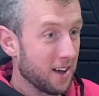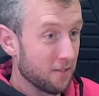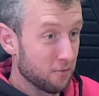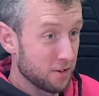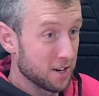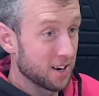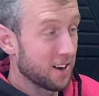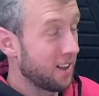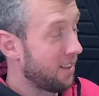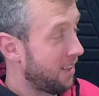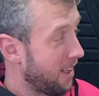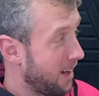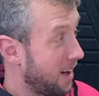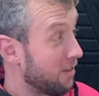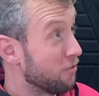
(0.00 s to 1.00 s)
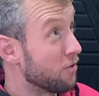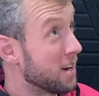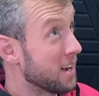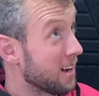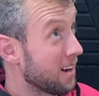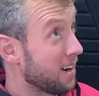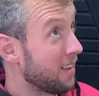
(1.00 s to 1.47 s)
a rare, a
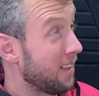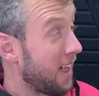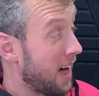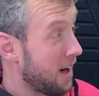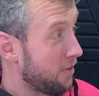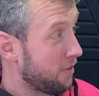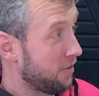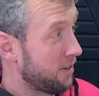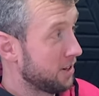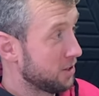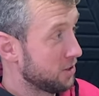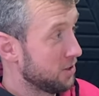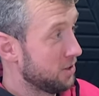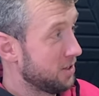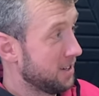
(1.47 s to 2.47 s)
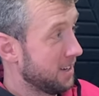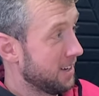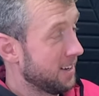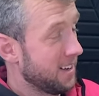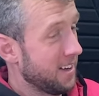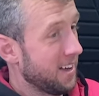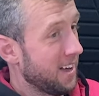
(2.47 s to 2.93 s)
rare laugh, I should say.
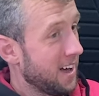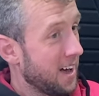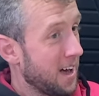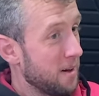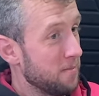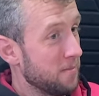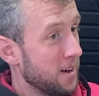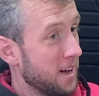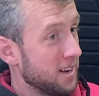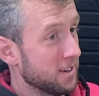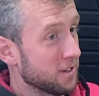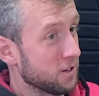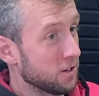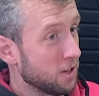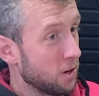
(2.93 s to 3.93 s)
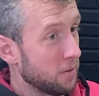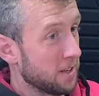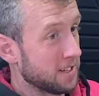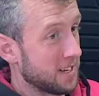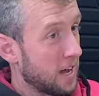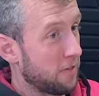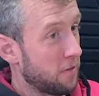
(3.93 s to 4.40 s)
Um, and good luck with
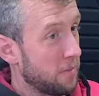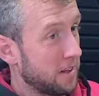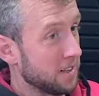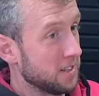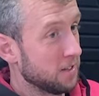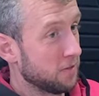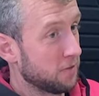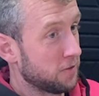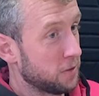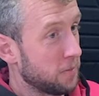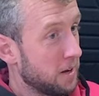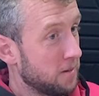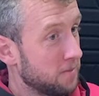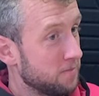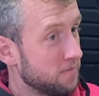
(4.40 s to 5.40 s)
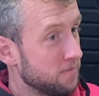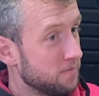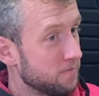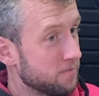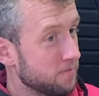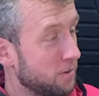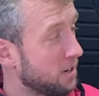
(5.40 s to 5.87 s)
this half a million you've spent,
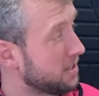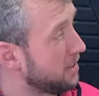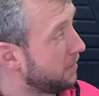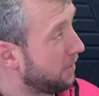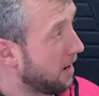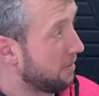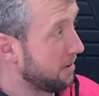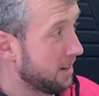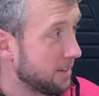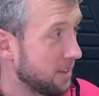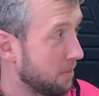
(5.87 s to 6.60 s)
plus the farm they had